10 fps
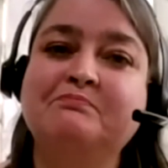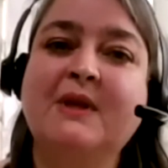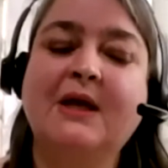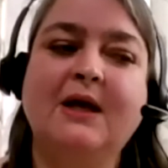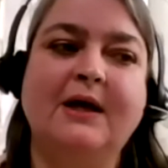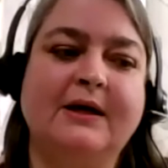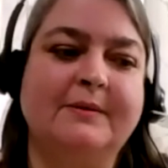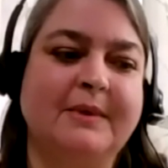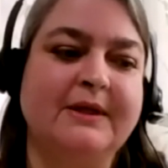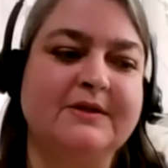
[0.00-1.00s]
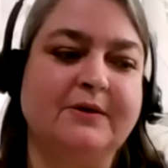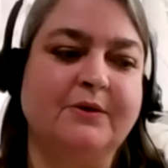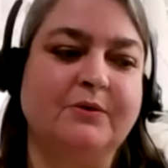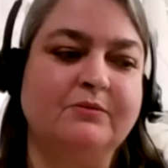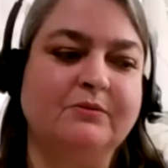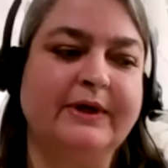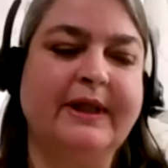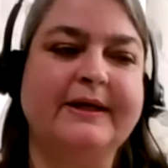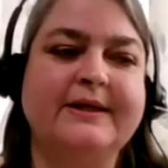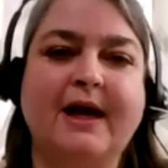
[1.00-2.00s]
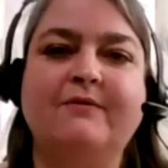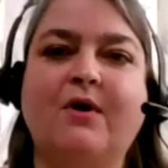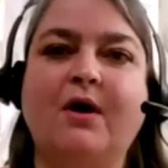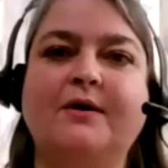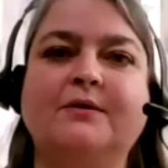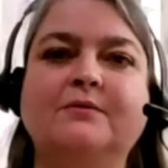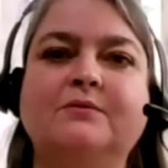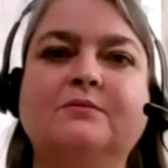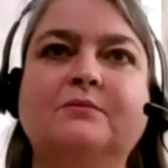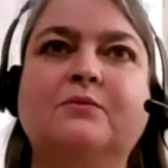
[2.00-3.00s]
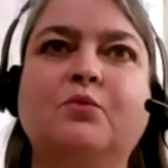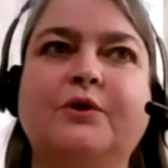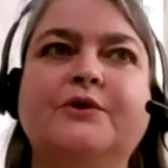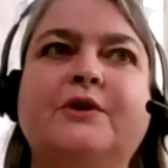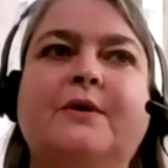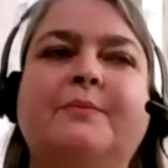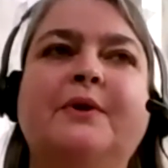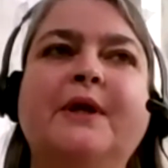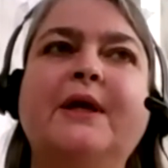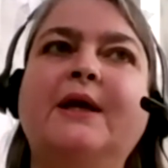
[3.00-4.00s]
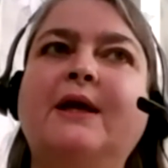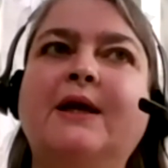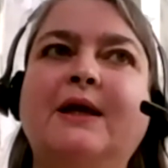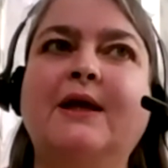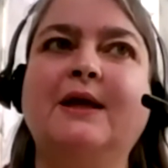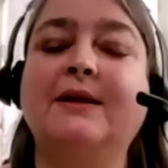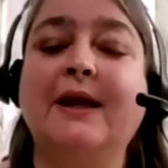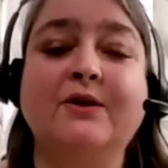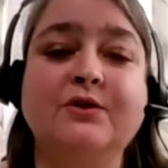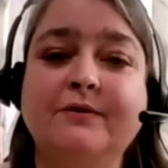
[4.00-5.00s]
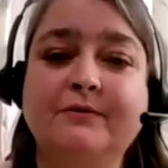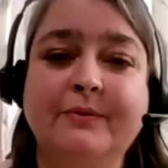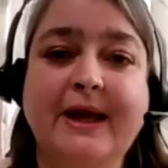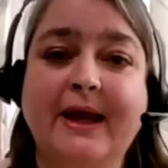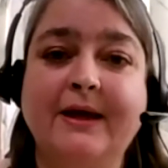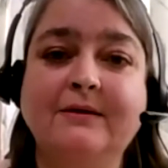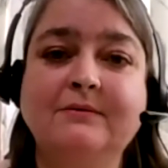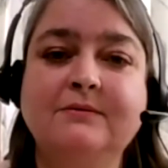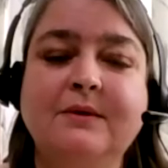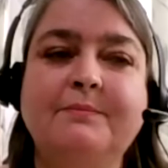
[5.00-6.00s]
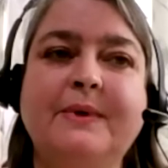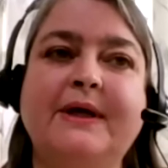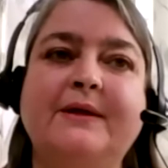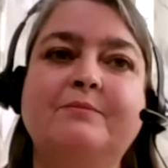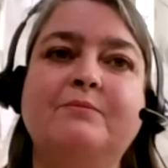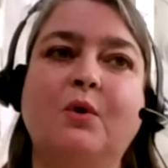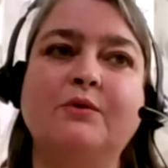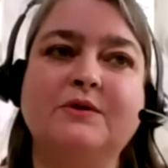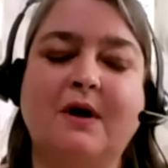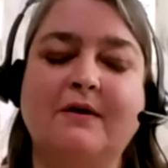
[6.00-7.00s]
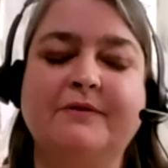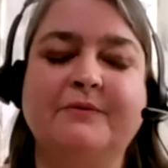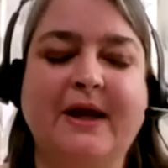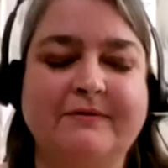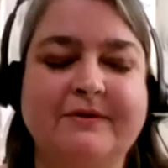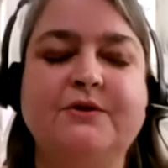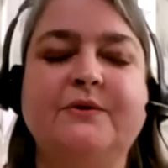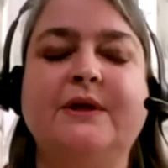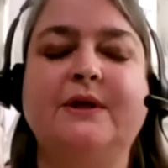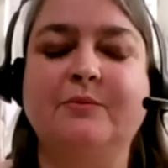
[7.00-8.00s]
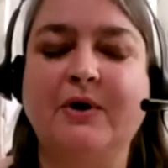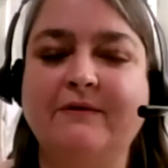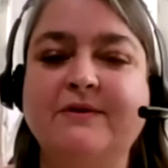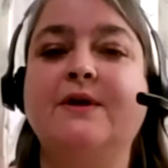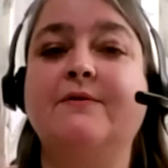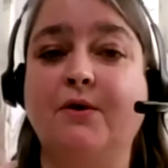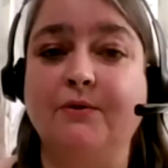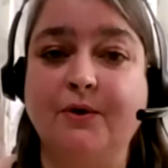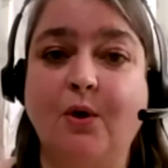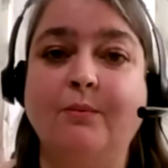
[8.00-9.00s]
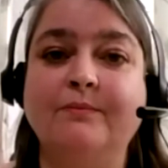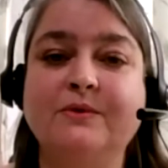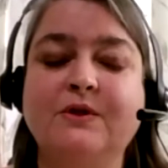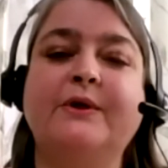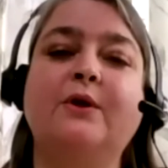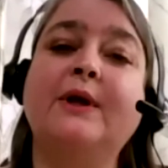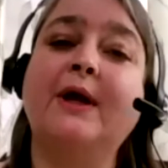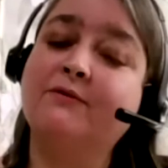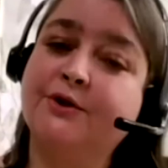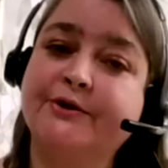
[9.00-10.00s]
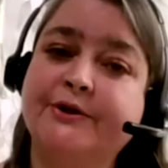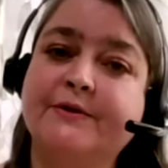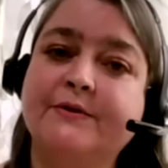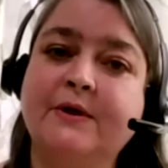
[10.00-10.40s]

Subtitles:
Okay. And so we like to have our worship in nature if we can, but most often we have to do it in the privacy of our own home. So we don't have churches.